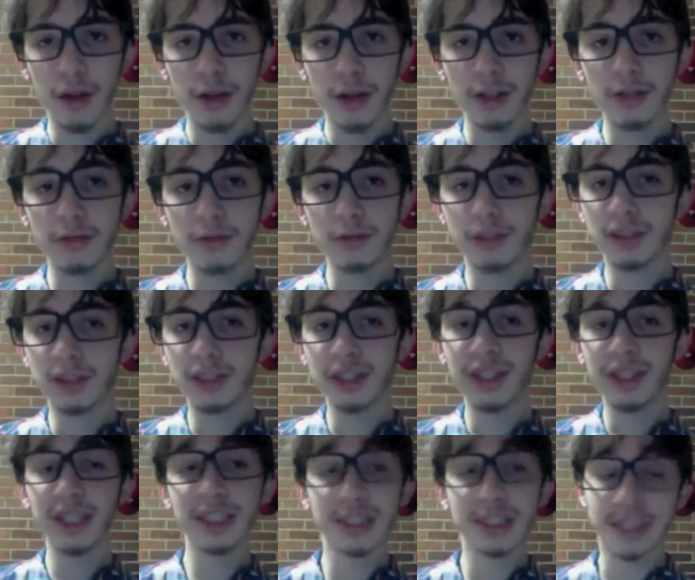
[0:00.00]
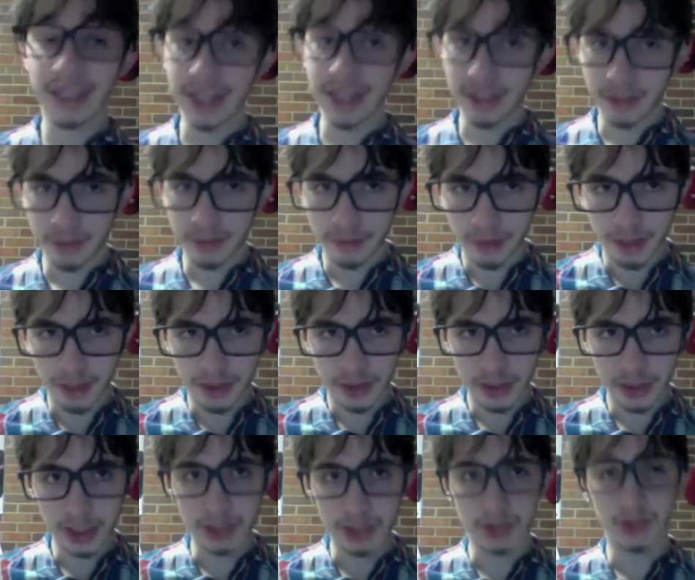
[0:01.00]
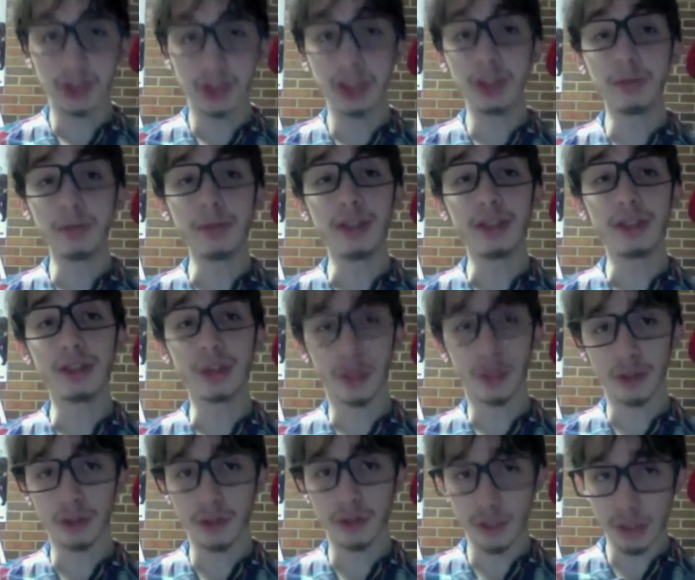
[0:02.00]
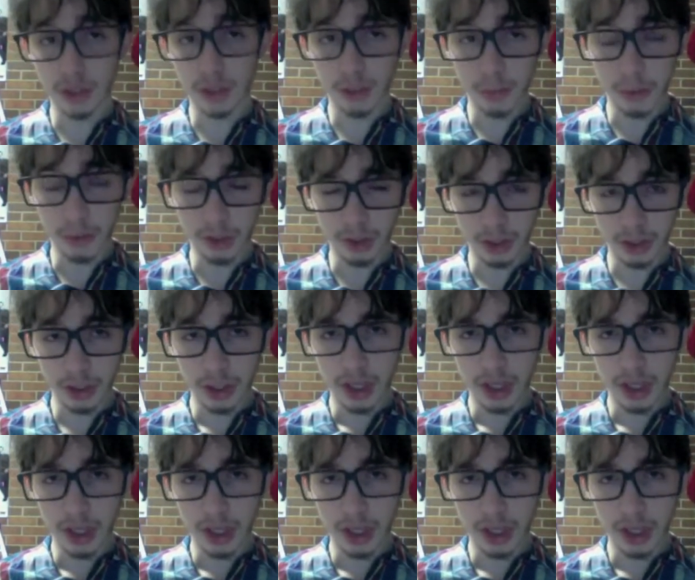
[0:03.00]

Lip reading: will see that the 1925 film is close to the book.